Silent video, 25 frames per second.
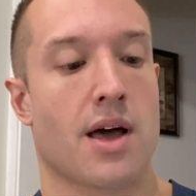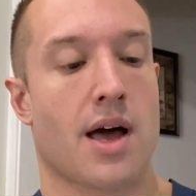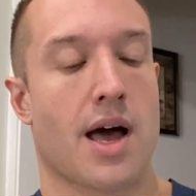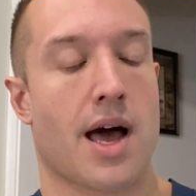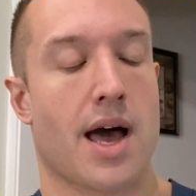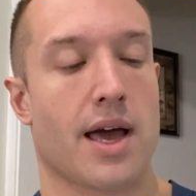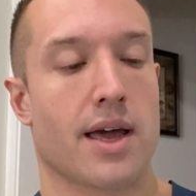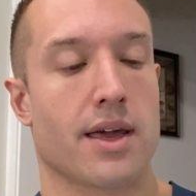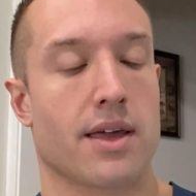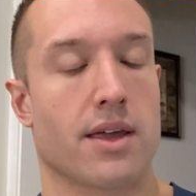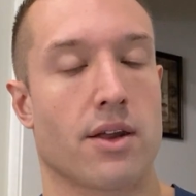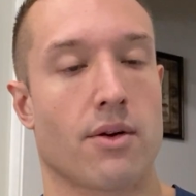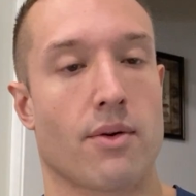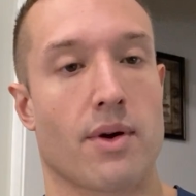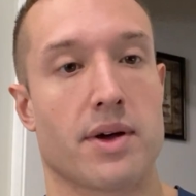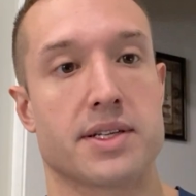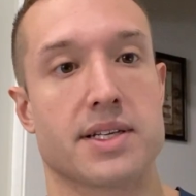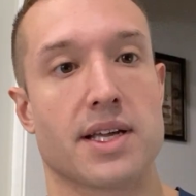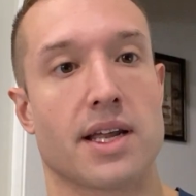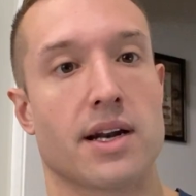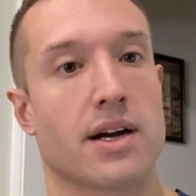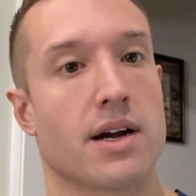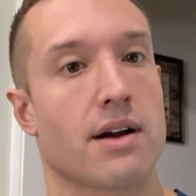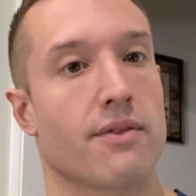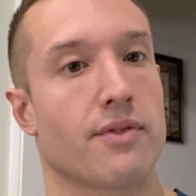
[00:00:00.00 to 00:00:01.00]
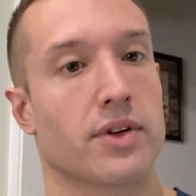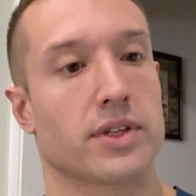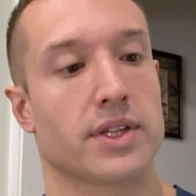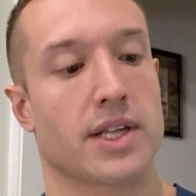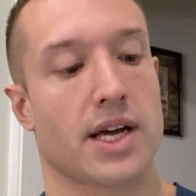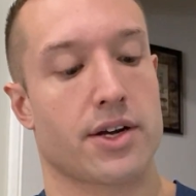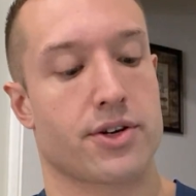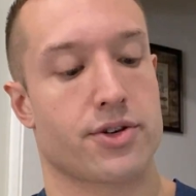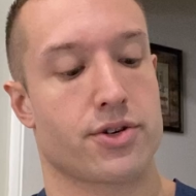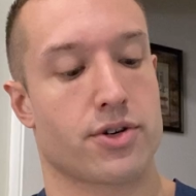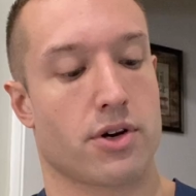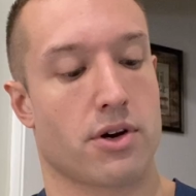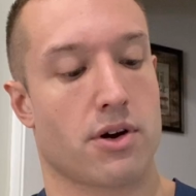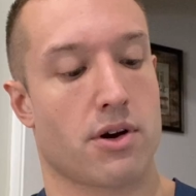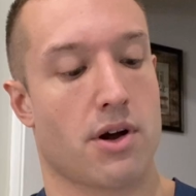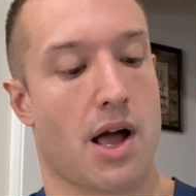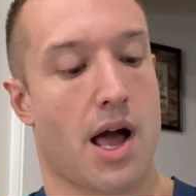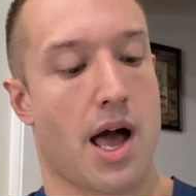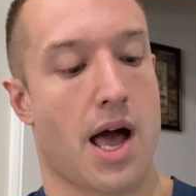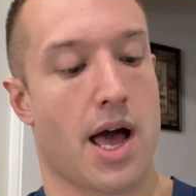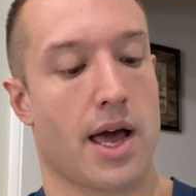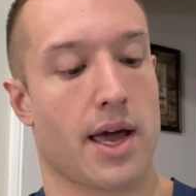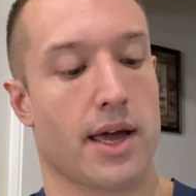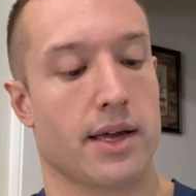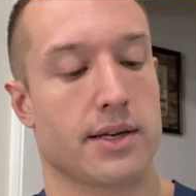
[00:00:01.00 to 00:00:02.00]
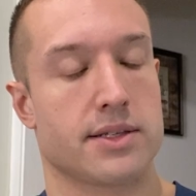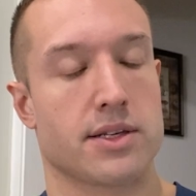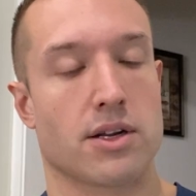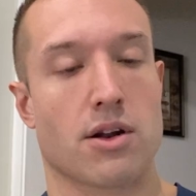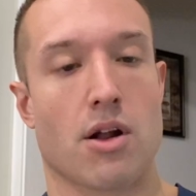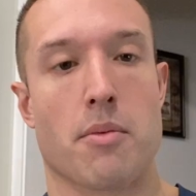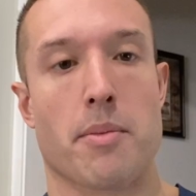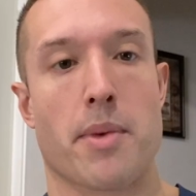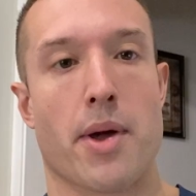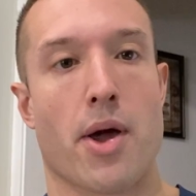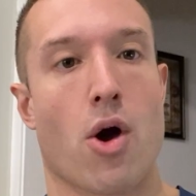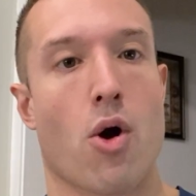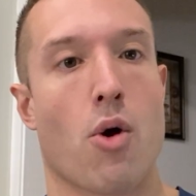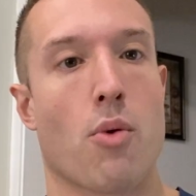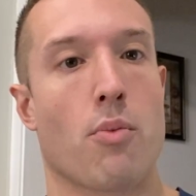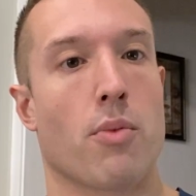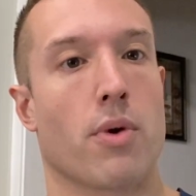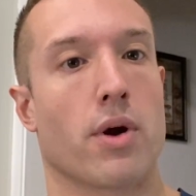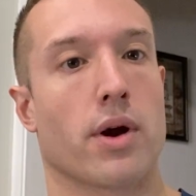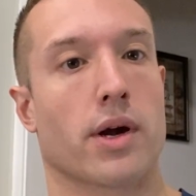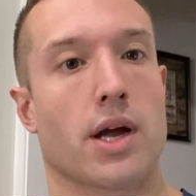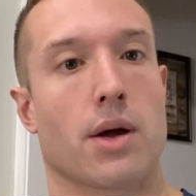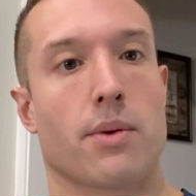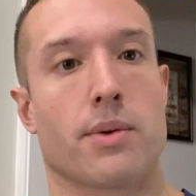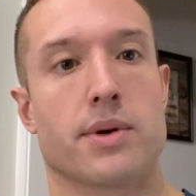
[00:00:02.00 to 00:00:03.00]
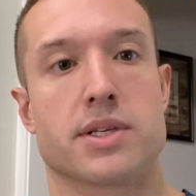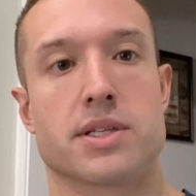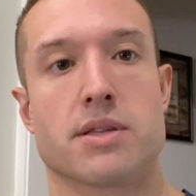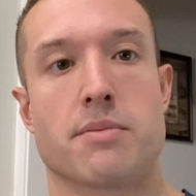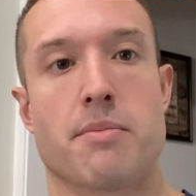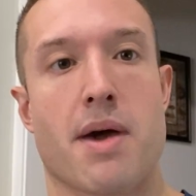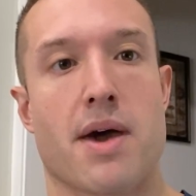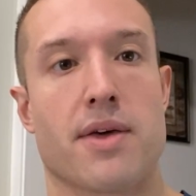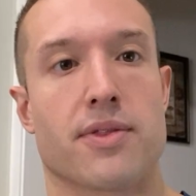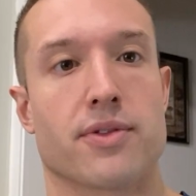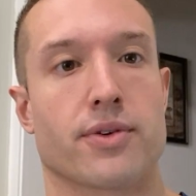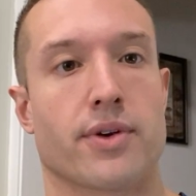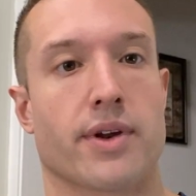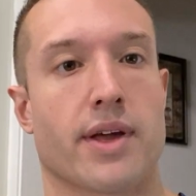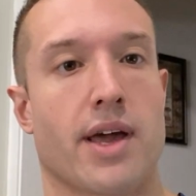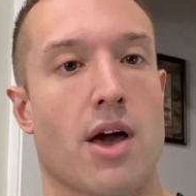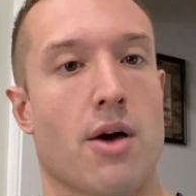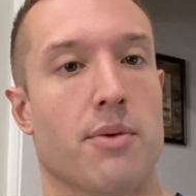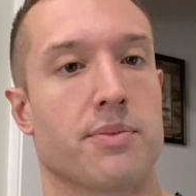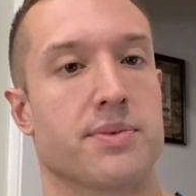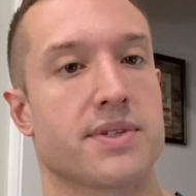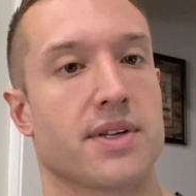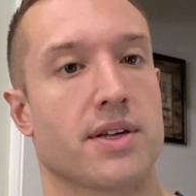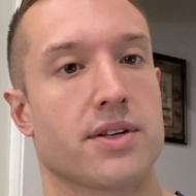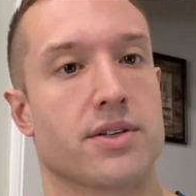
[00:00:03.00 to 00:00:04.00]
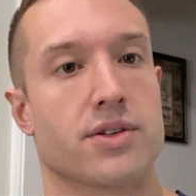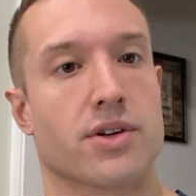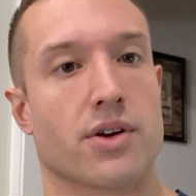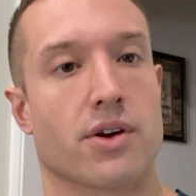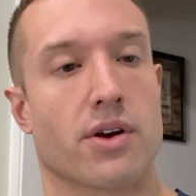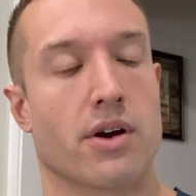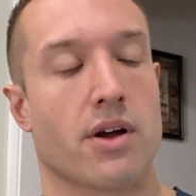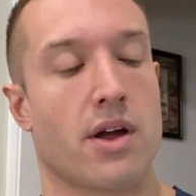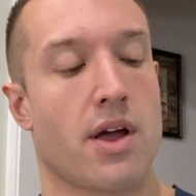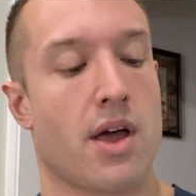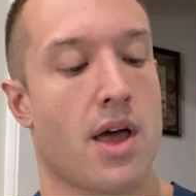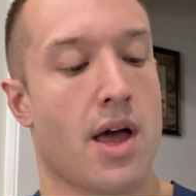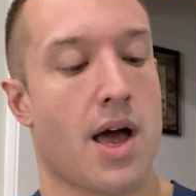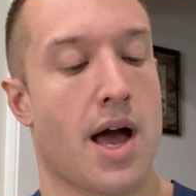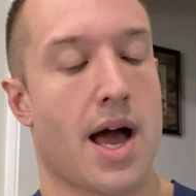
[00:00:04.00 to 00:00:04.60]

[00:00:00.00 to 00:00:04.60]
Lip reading: I attended every lecture, I did all my homework, I went to the Math Learning Help Center,